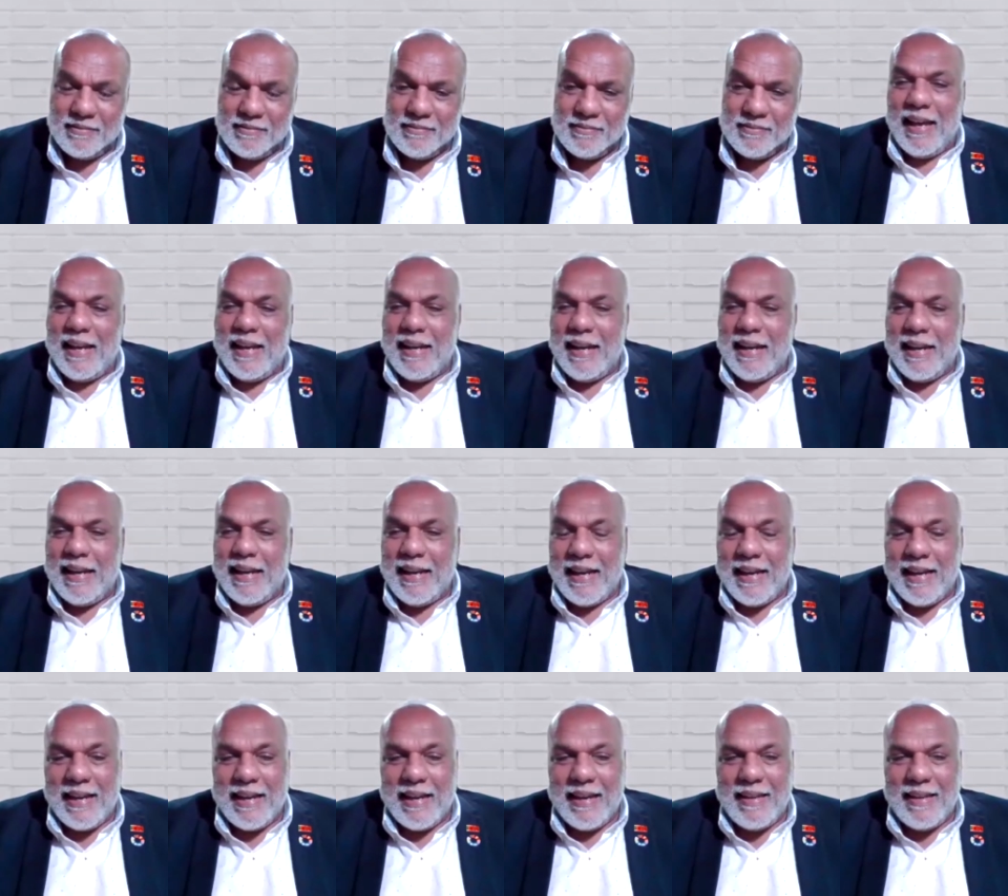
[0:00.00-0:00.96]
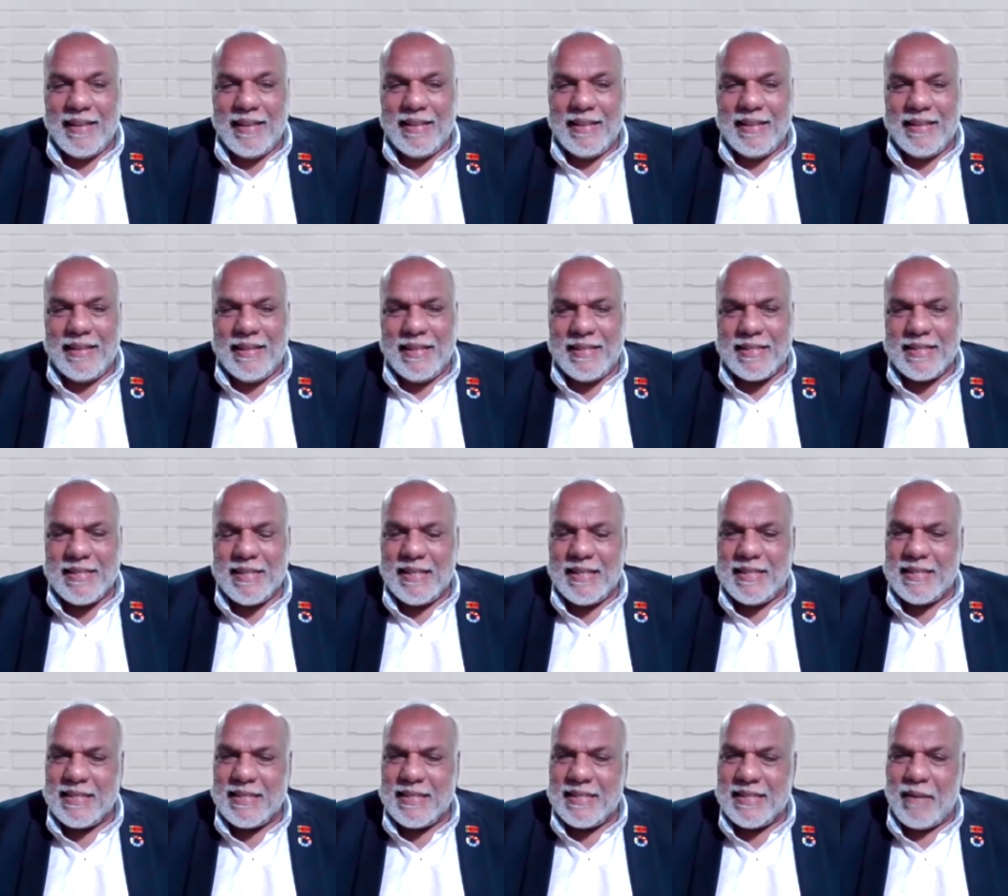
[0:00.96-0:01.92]
And this
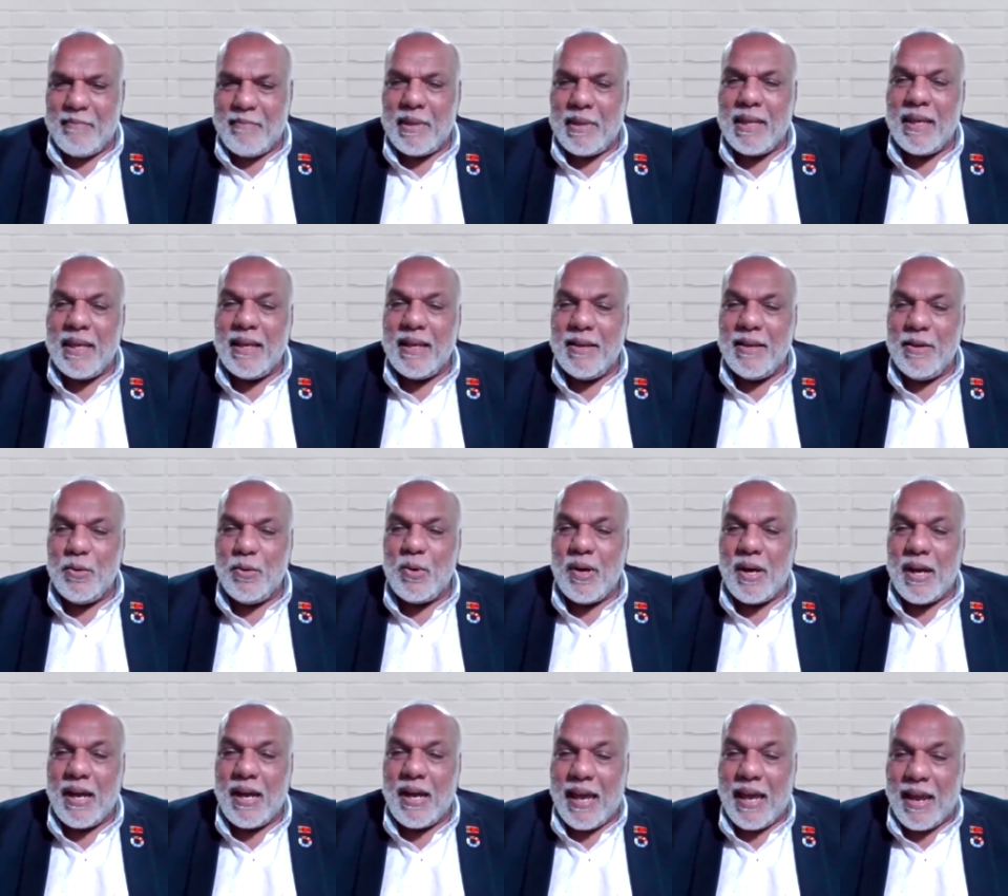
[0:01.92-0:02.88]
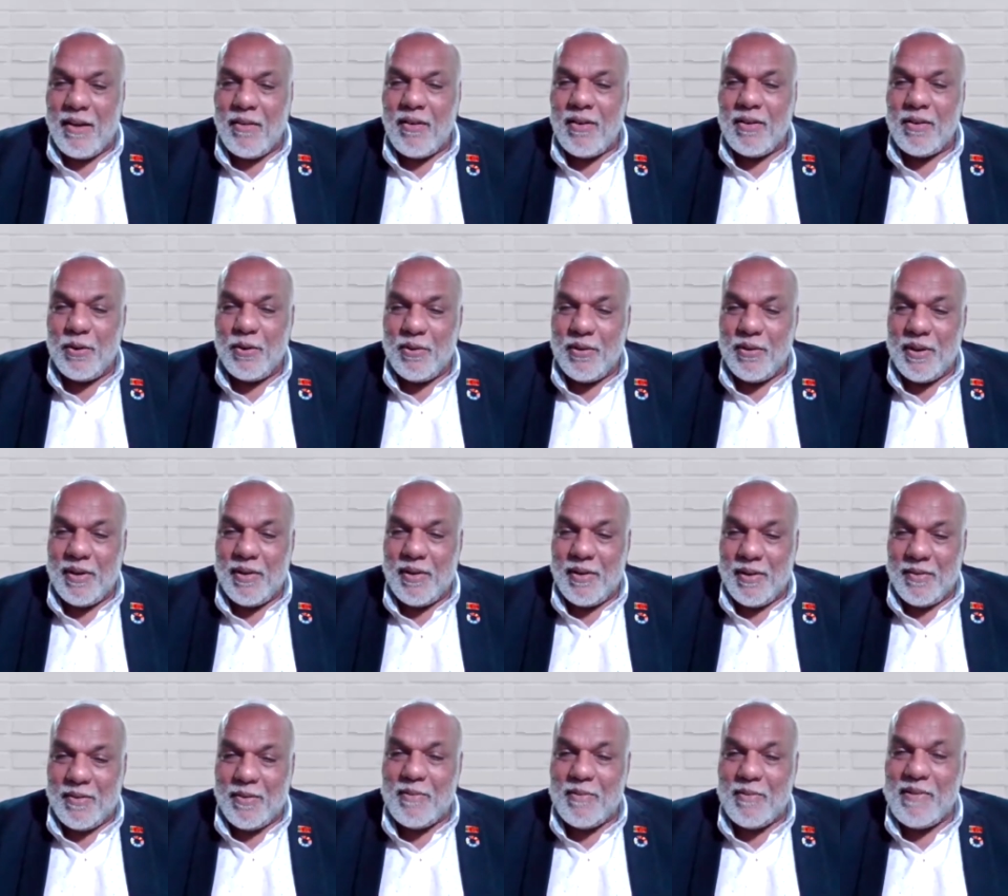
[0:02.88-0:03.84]
is something you cannot
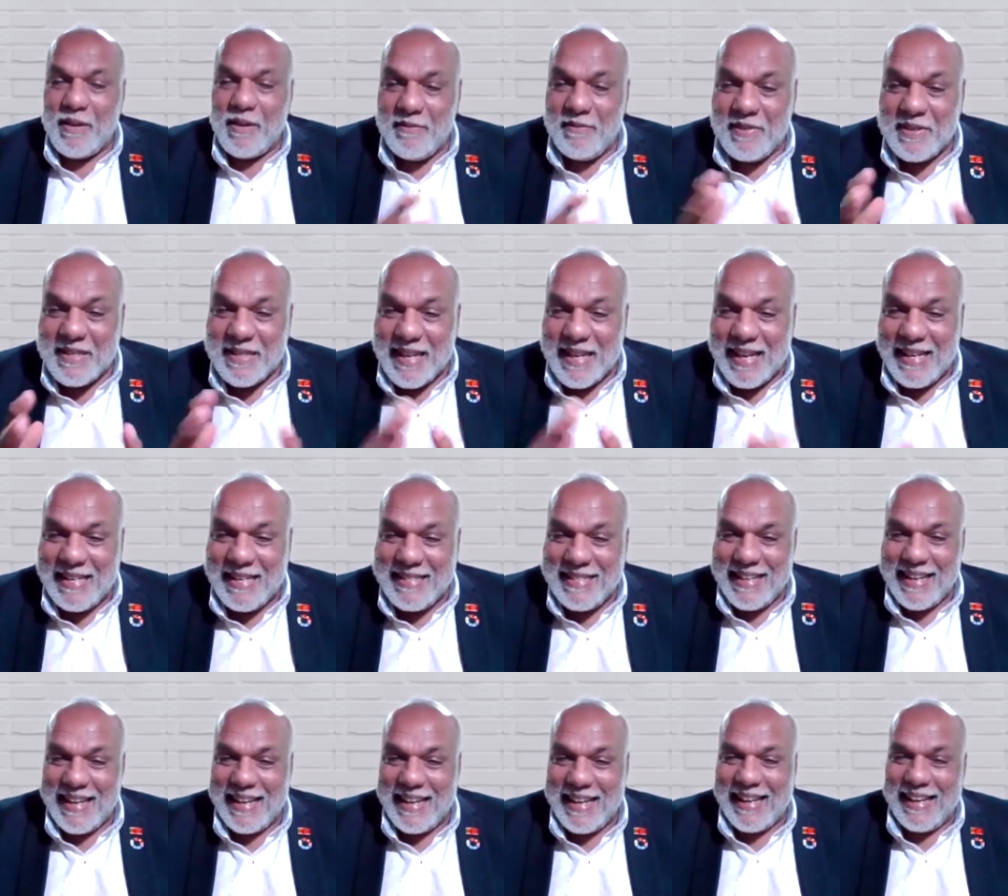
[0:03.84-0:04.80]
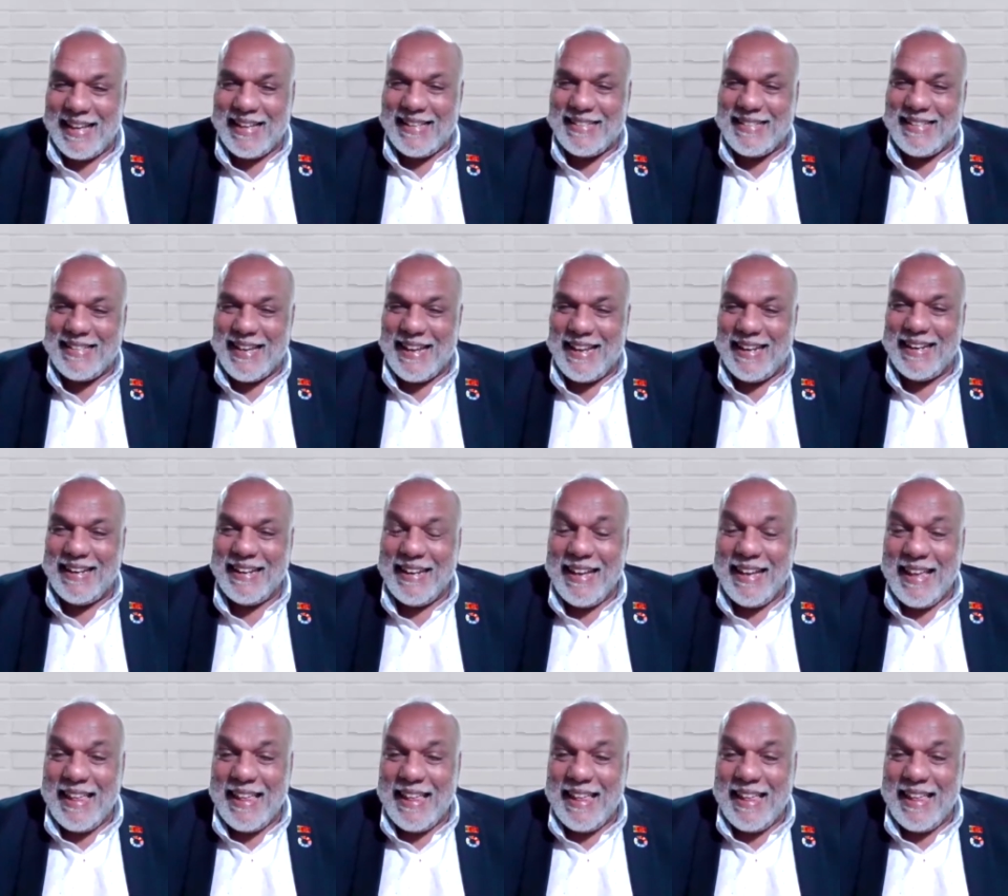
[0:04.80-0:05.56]
overemphasize, like I said,